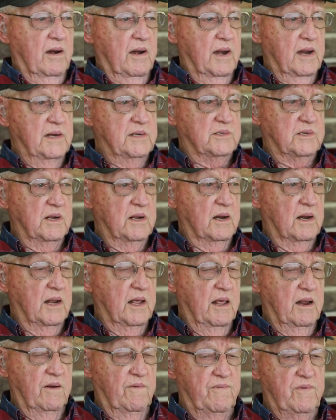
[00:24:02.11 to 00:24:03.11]
and they still
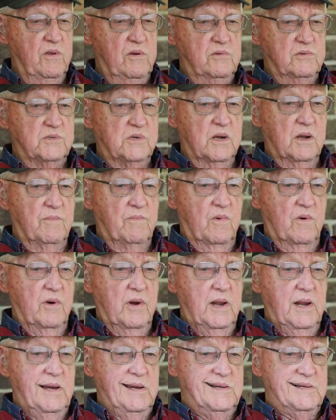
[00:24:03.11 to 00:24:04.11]
had a few
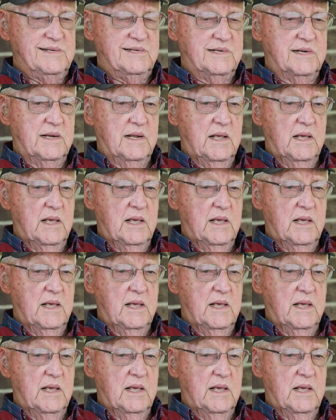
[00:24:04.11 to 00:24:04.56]
submarines.